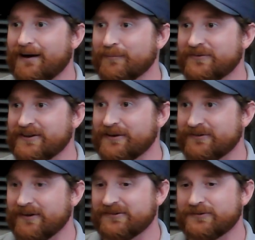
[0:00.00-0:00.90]
to you.
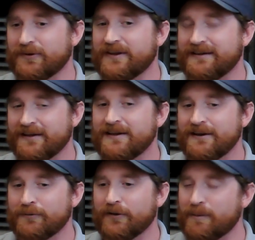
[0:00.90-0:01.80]
So it's just really, really